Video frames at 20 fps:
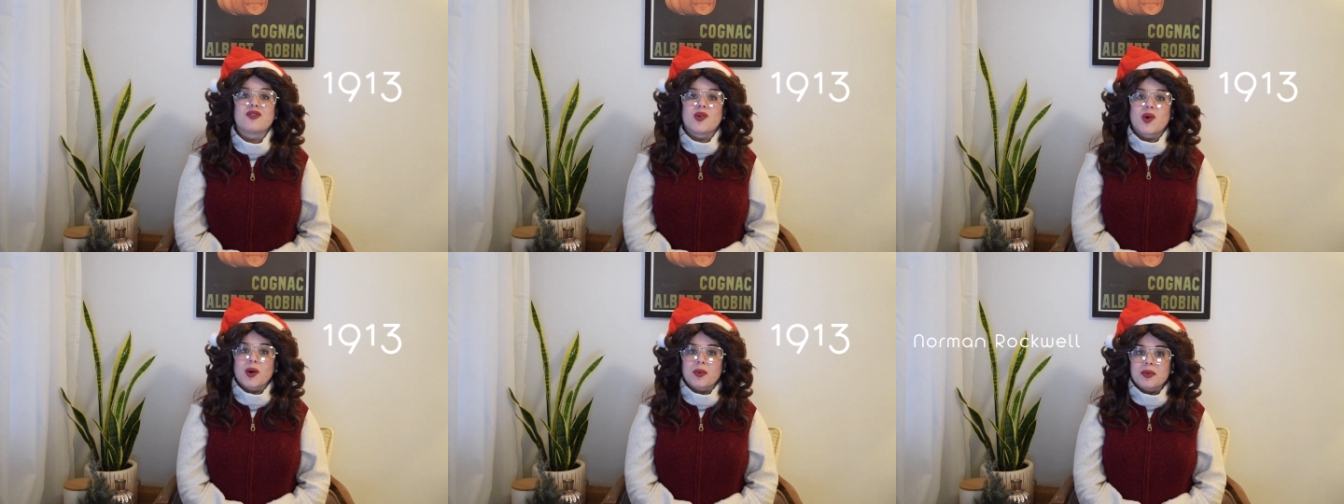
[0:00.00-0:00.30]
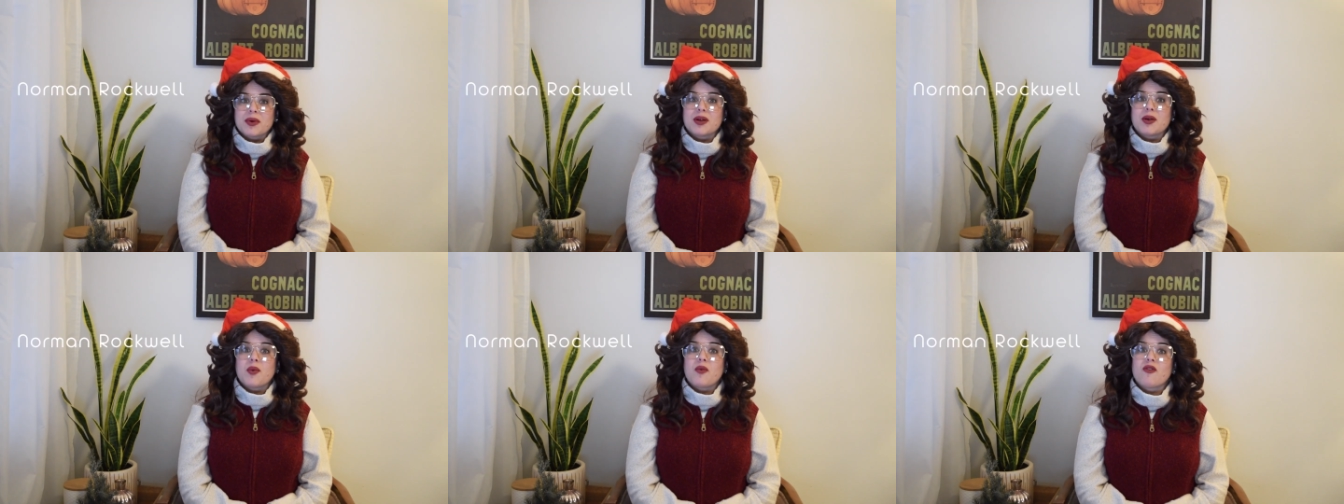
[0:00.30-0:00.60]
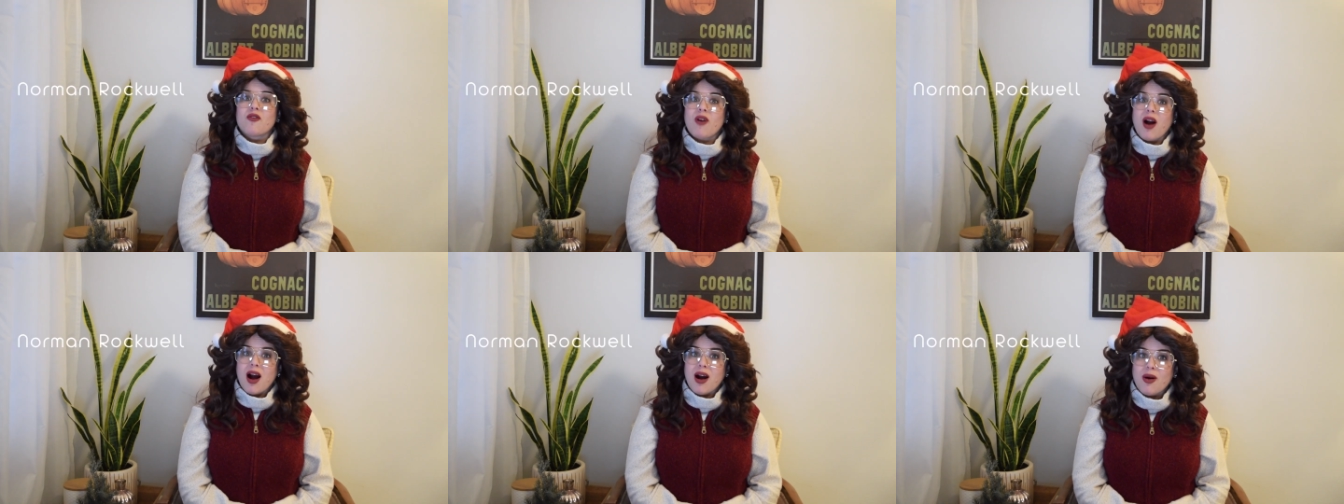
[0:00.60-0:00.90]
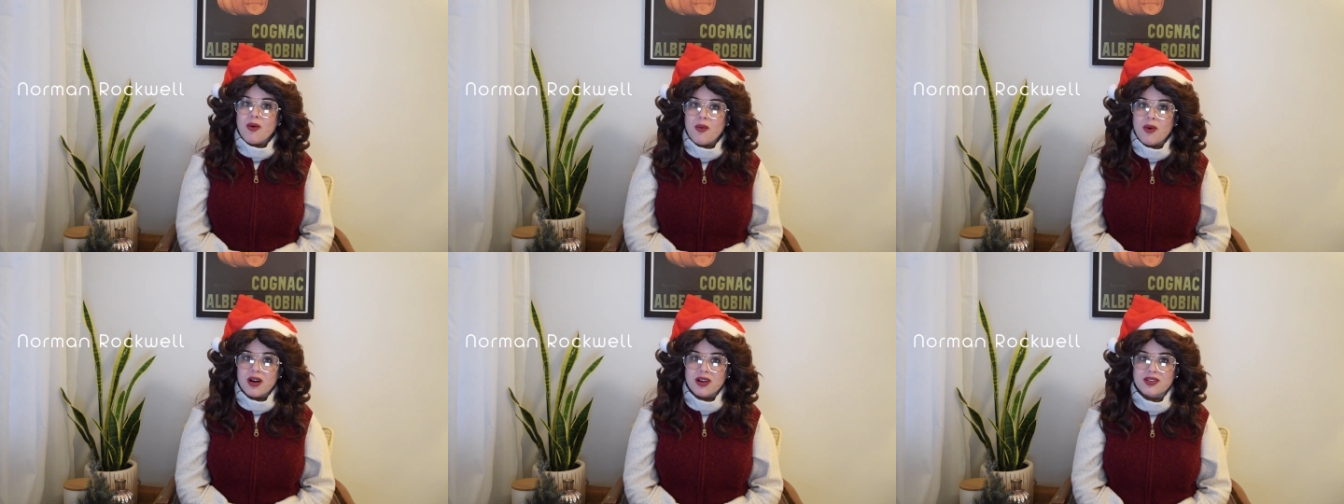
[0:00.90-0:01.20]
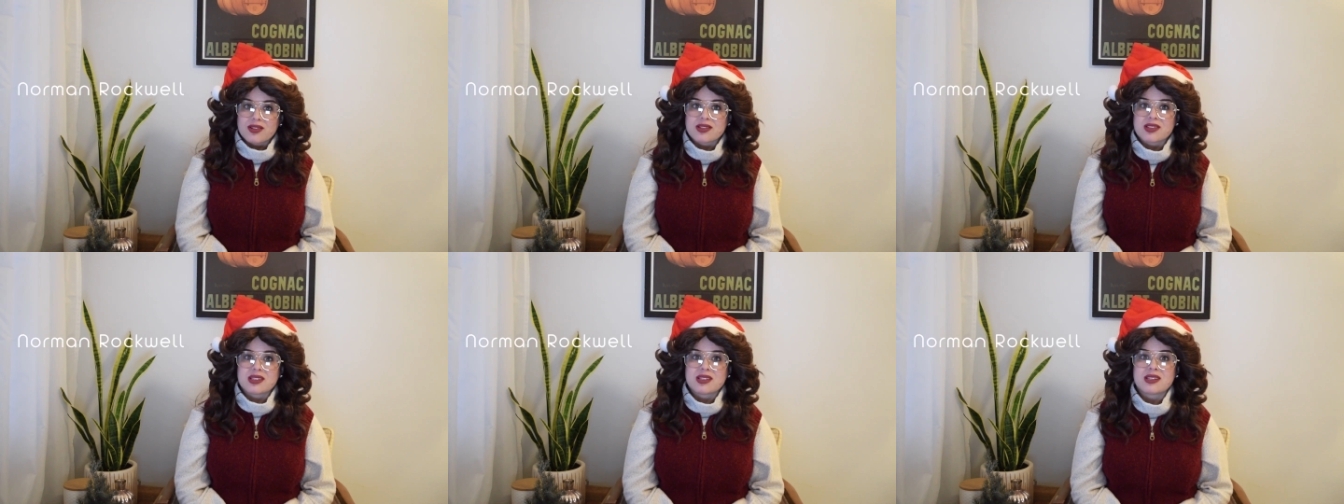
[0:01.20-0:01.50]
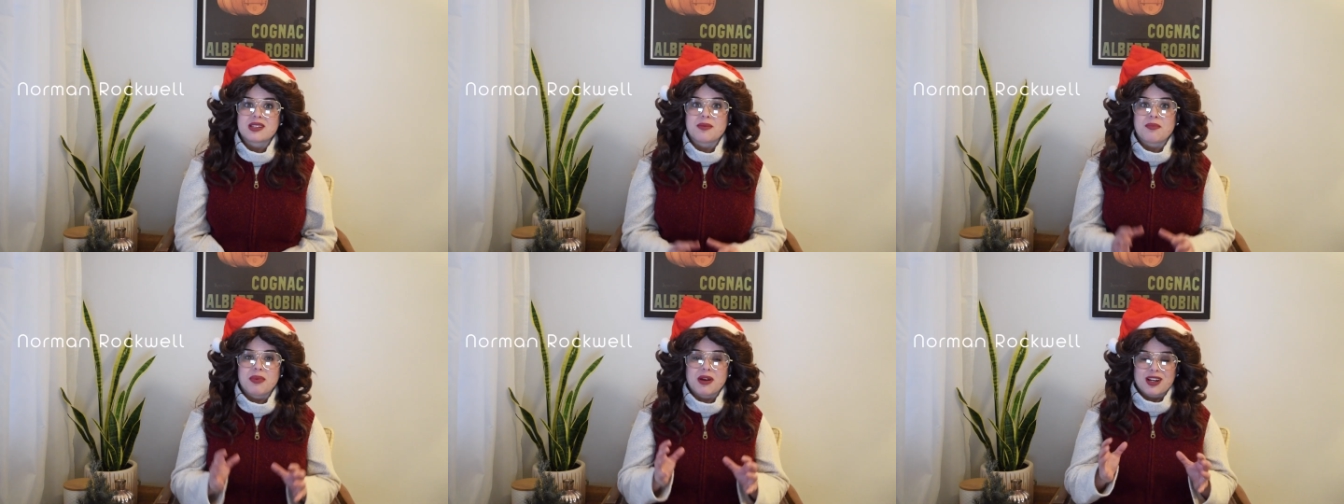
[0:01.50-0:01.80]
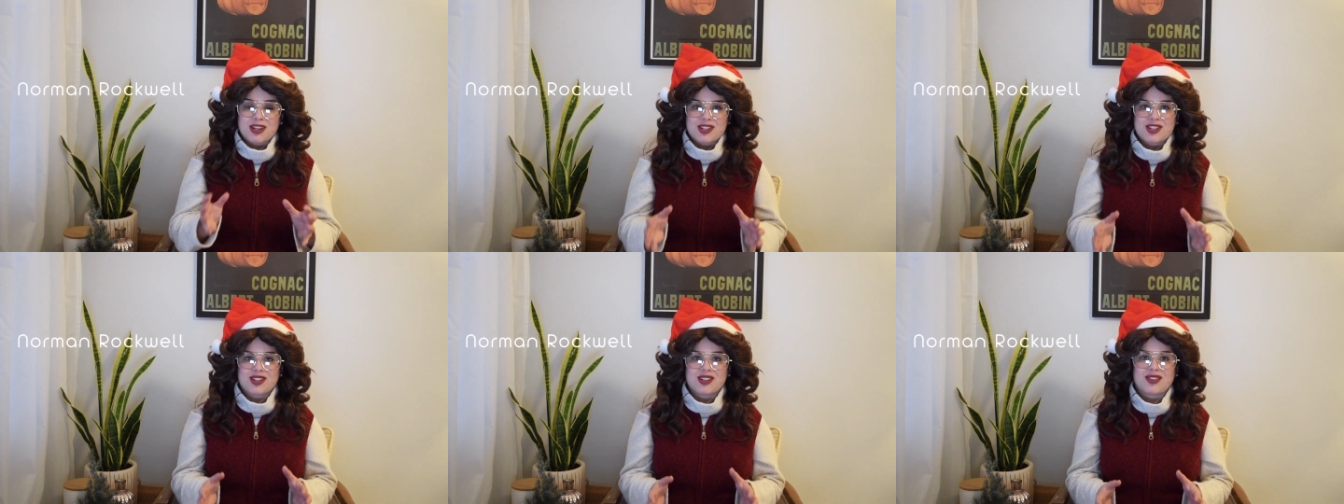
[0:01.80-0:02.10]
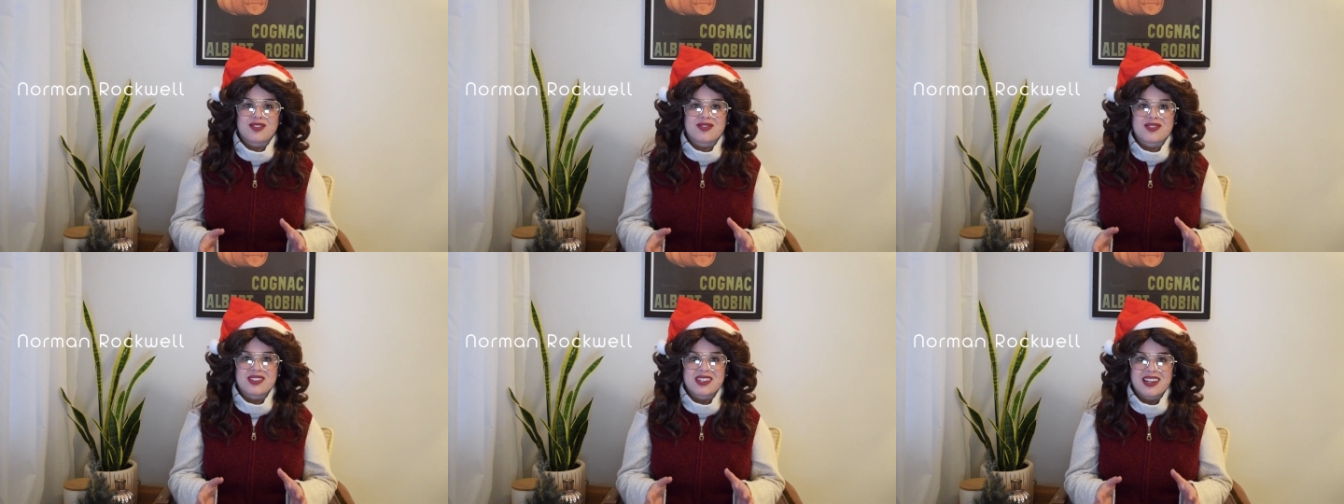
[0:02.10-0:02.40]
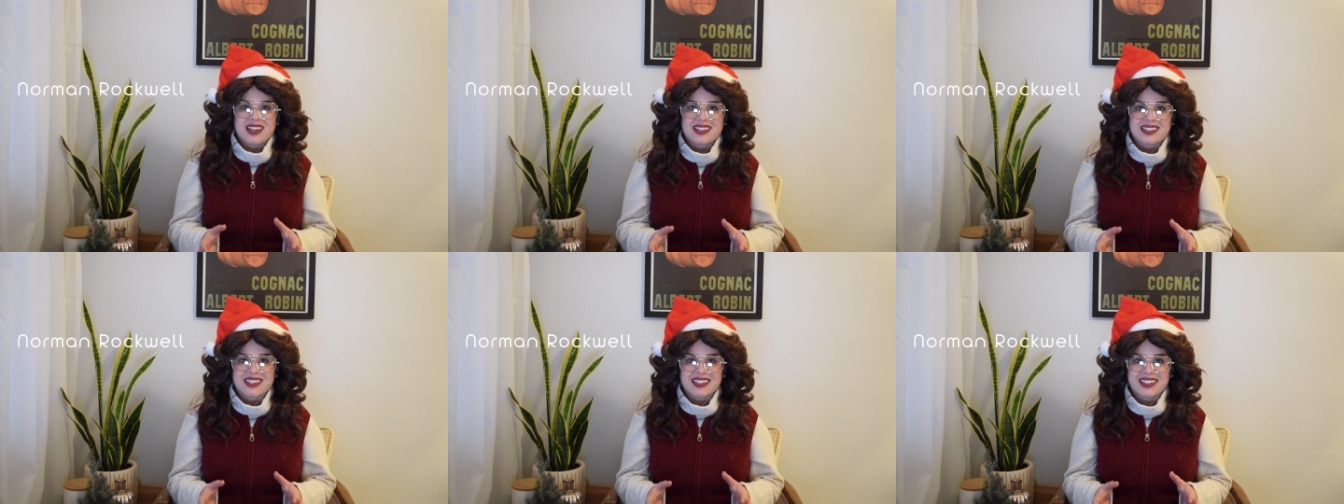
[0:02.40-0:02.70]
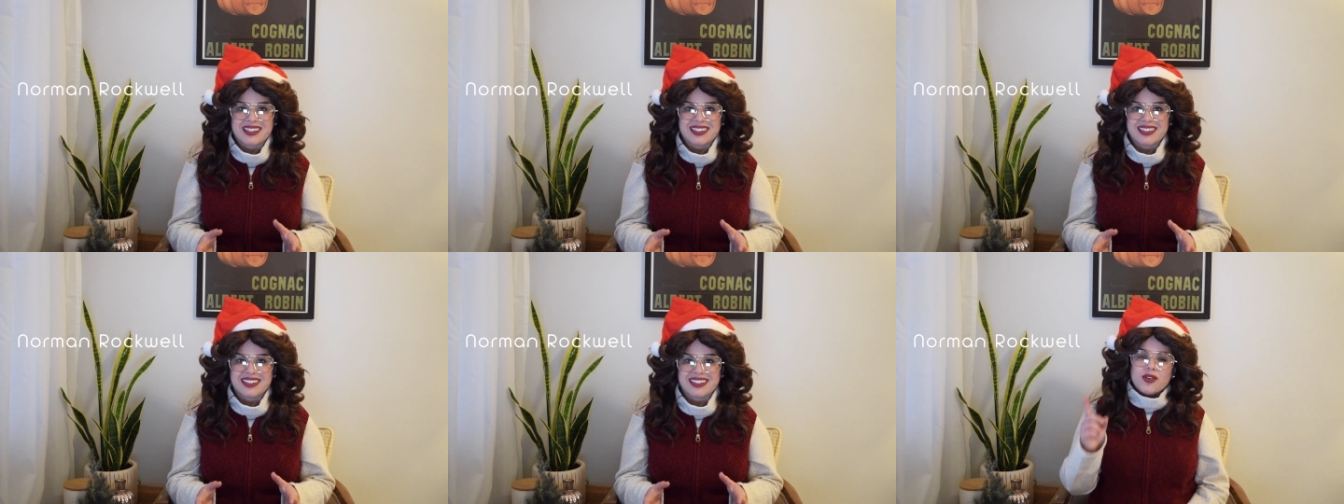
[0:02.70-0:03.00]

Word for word: Norman Rockwell's depiction of Santa.